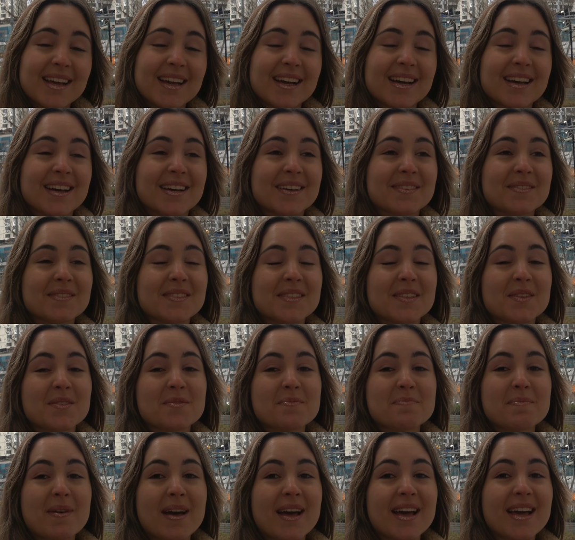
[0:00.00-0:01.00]
Uh,
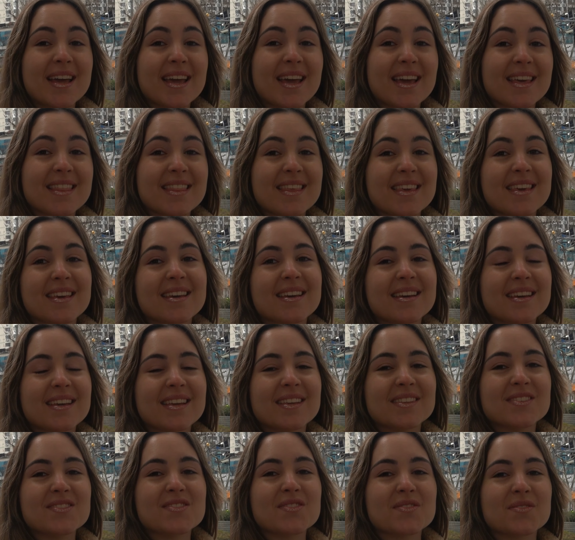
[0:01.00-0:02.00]
so my idea
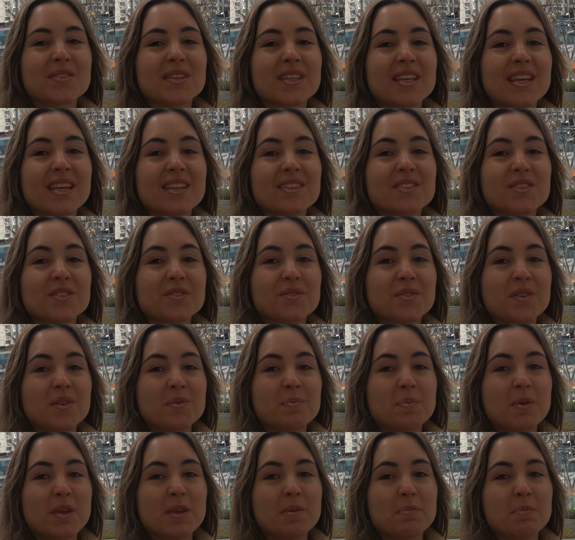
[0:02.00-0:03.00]
is to really interview
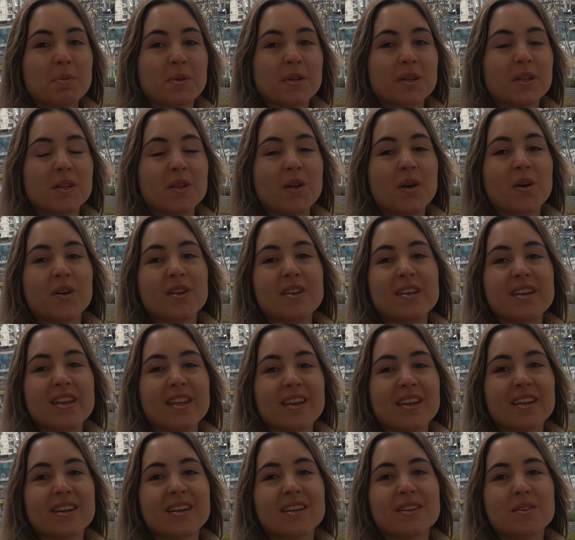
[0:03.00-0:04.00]
people on
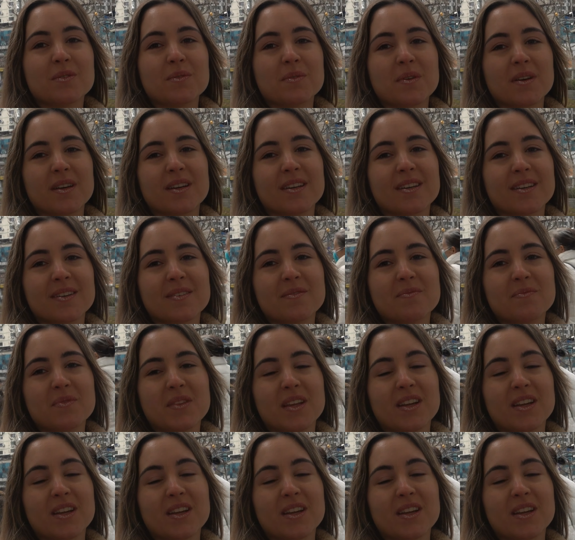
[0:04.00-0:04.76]
their um,